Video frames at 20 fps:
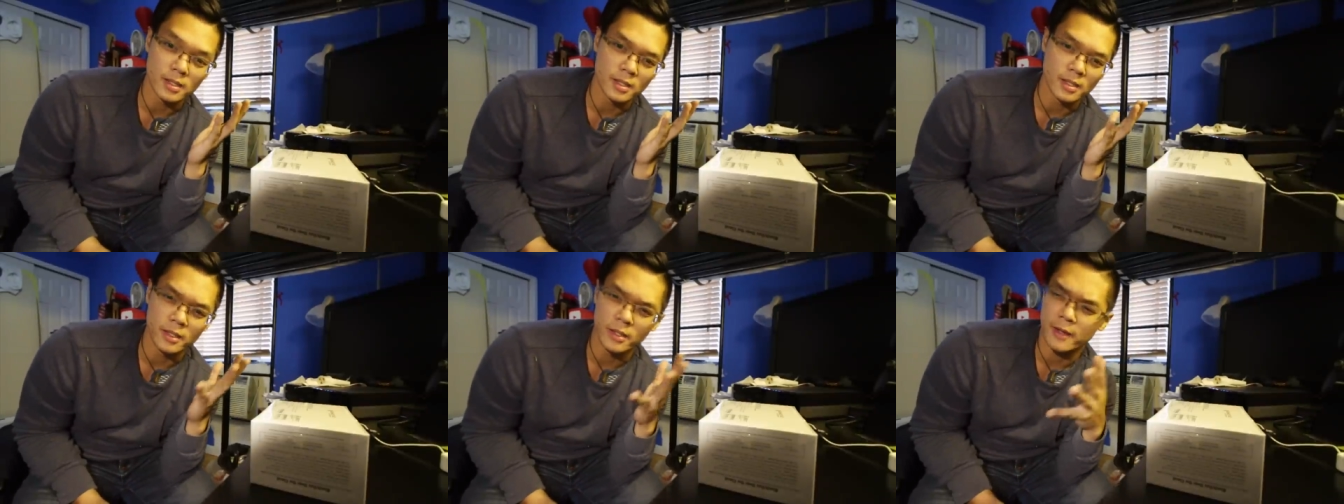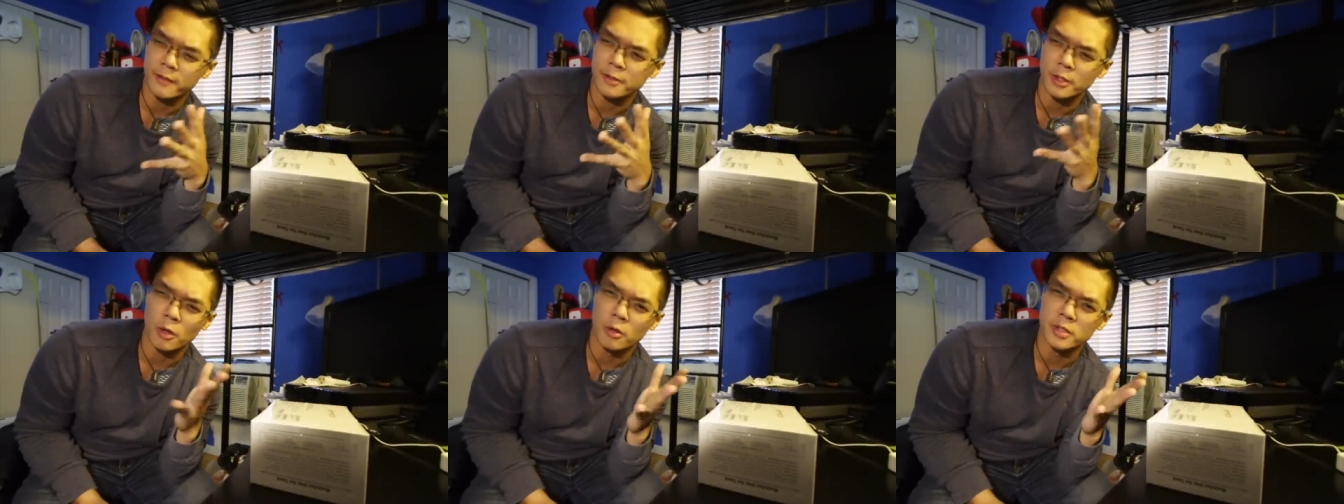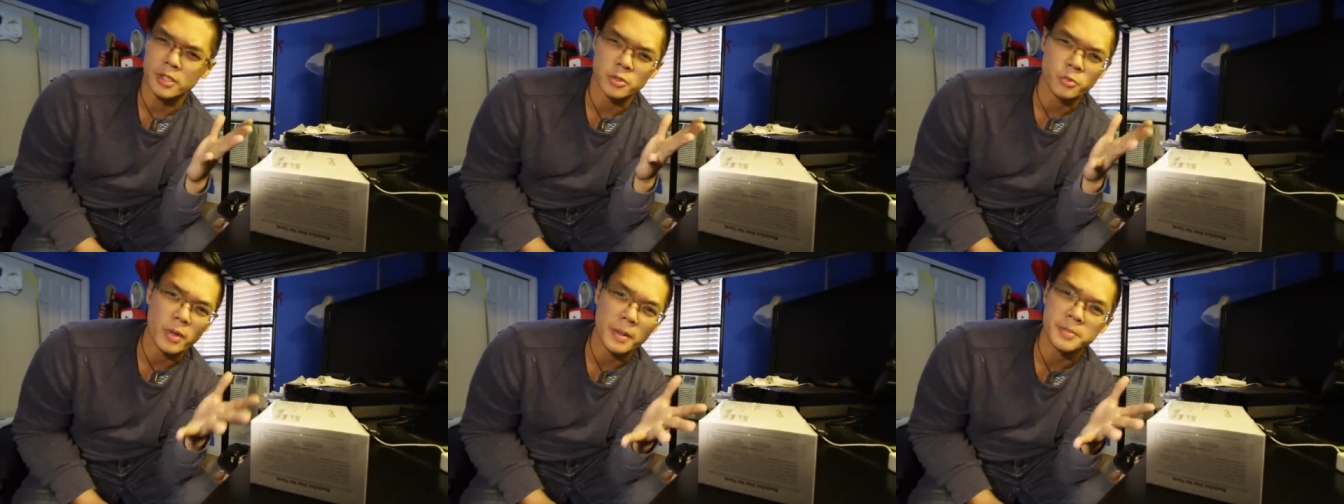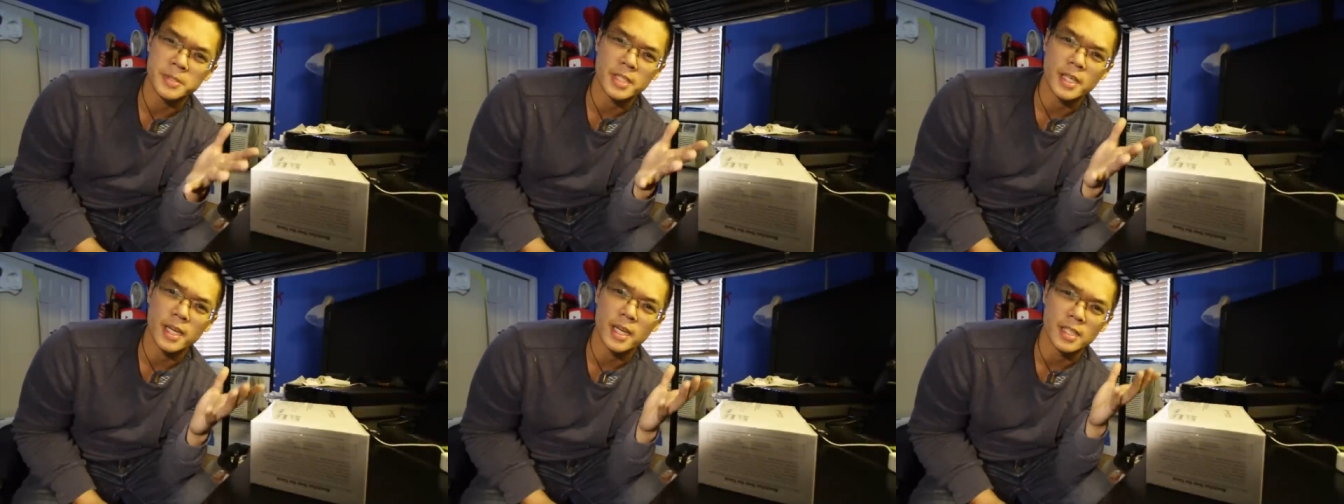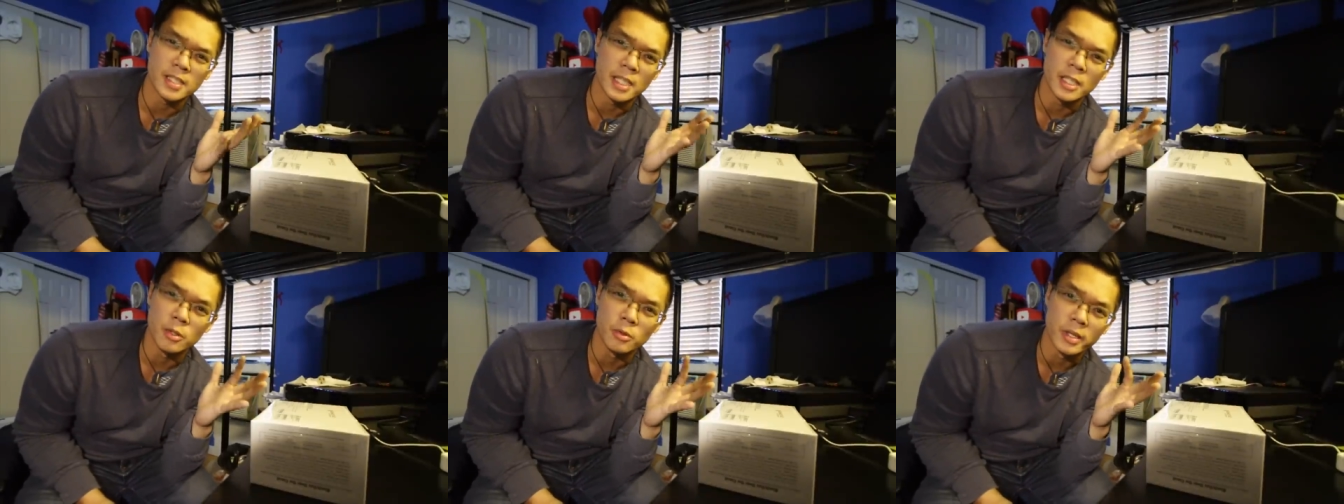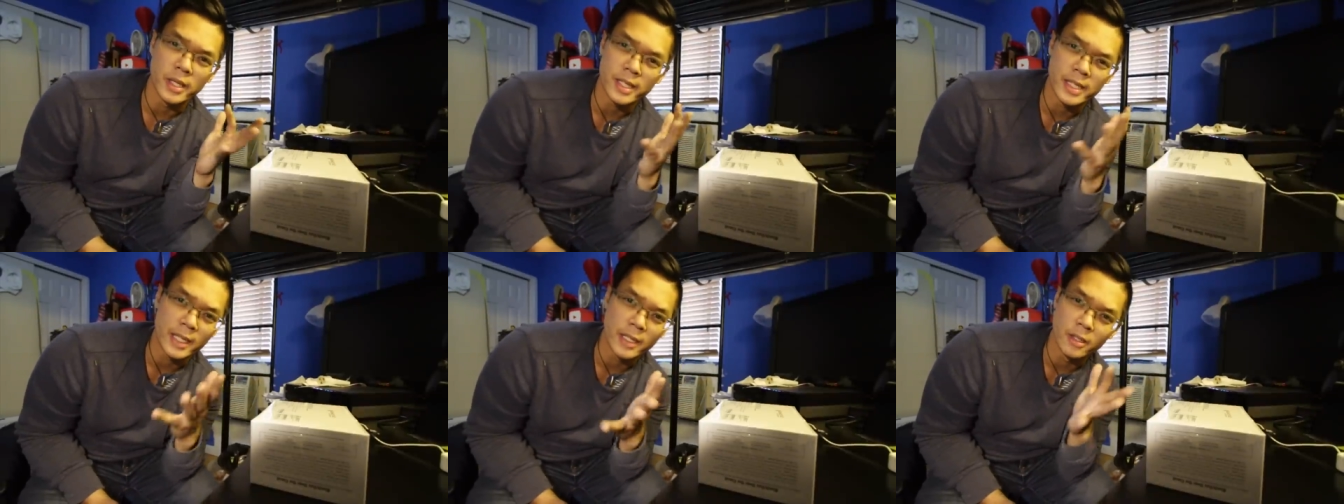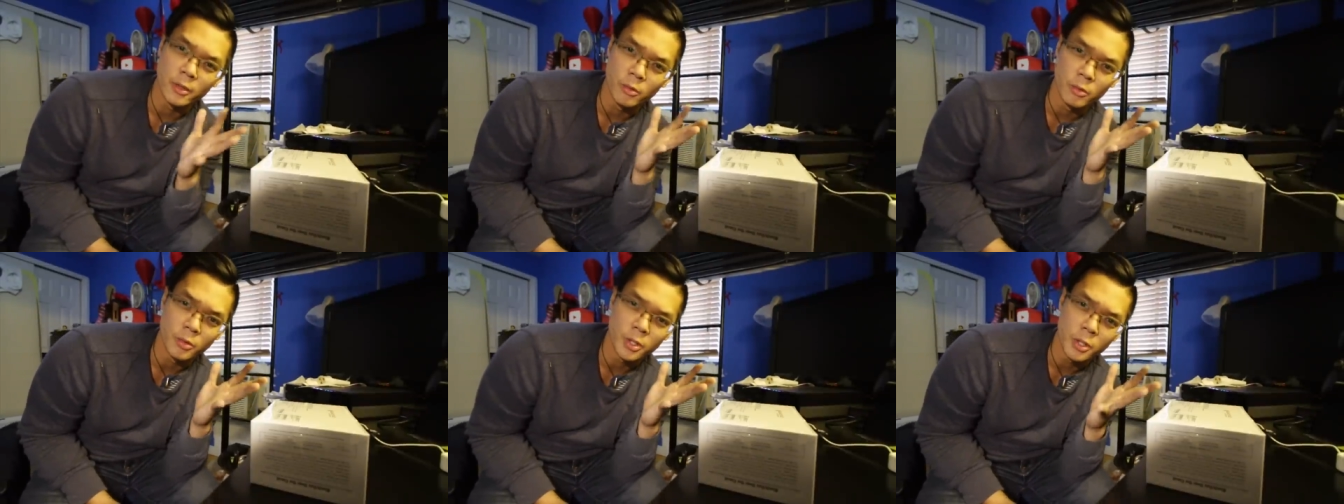you have to go on this website, and they
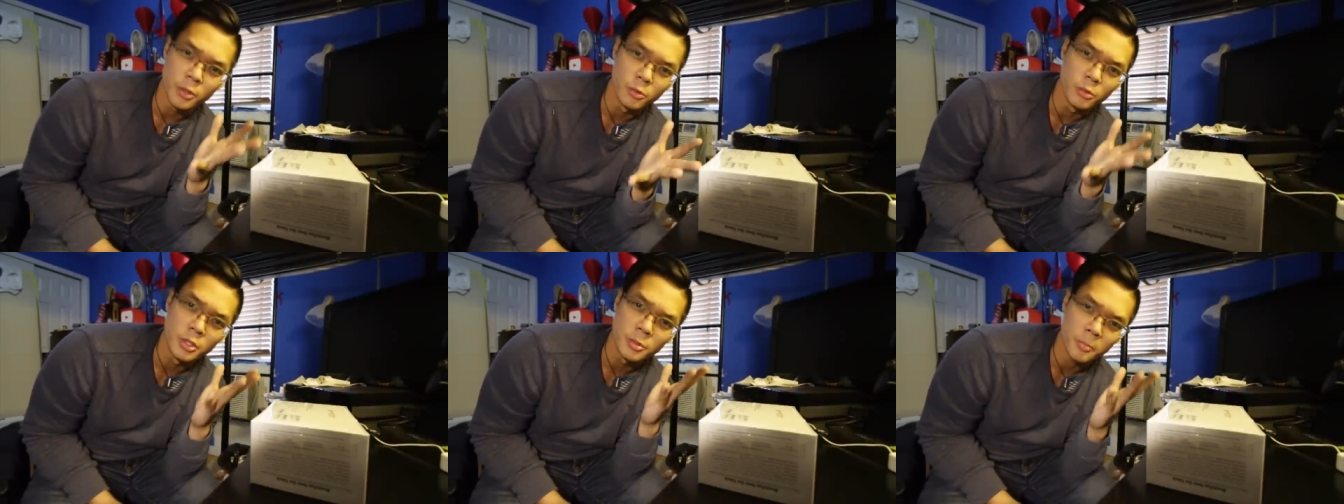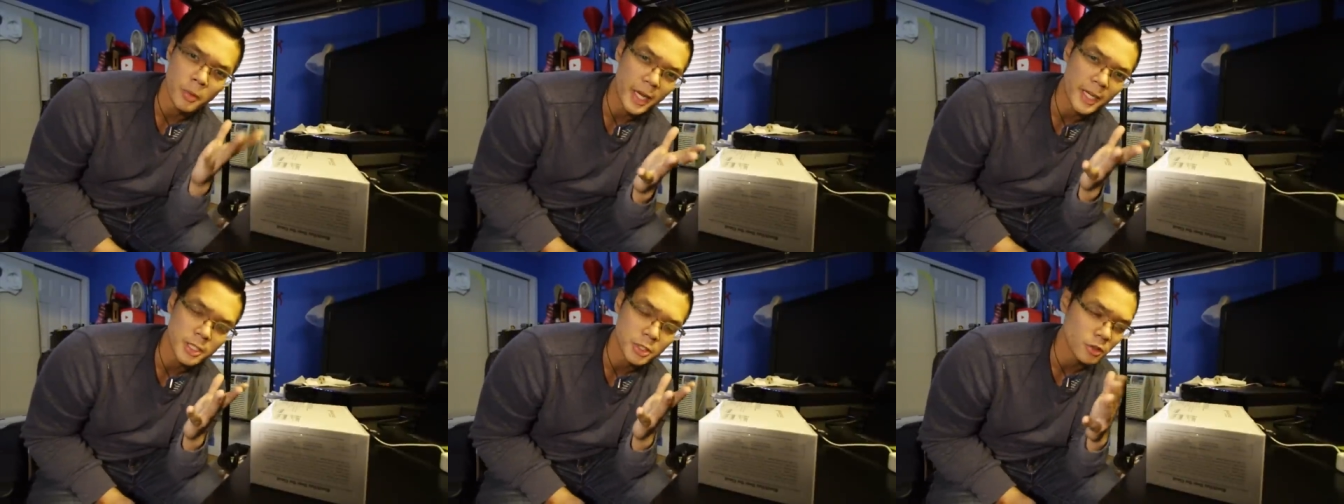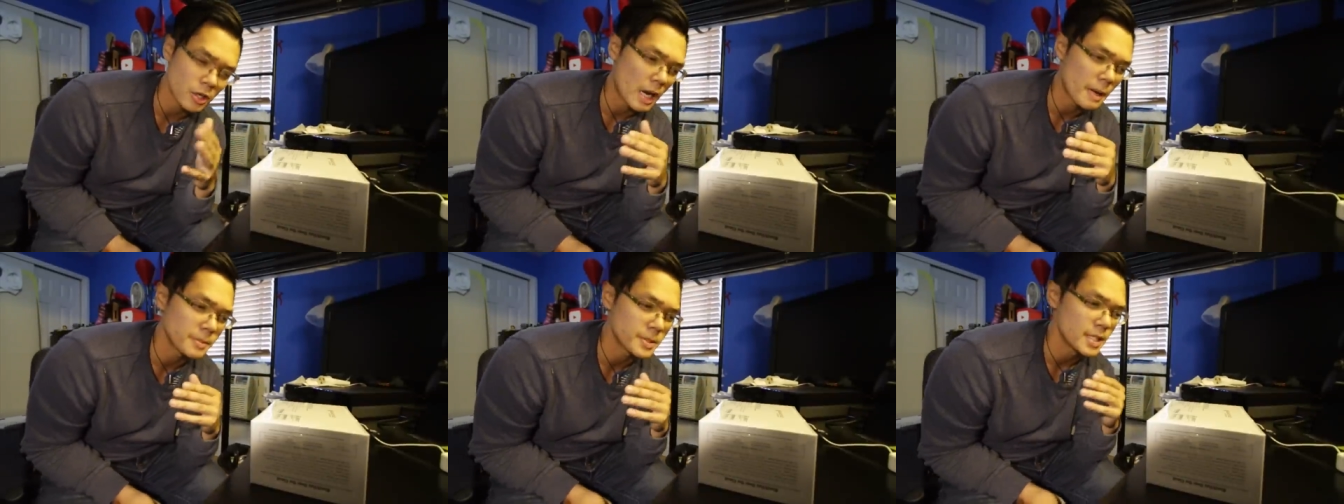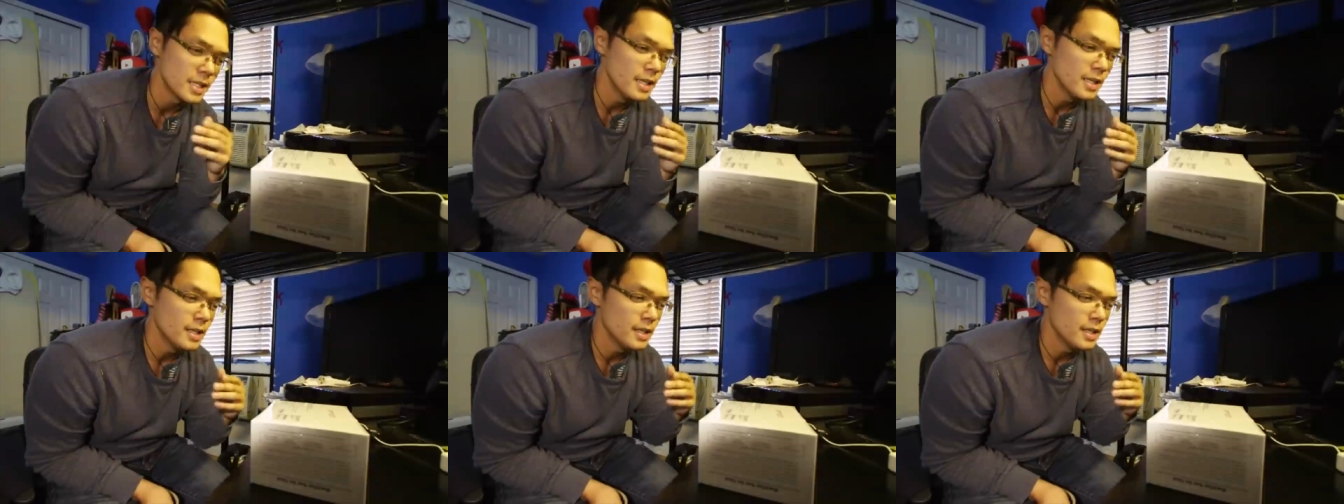do huge price drops.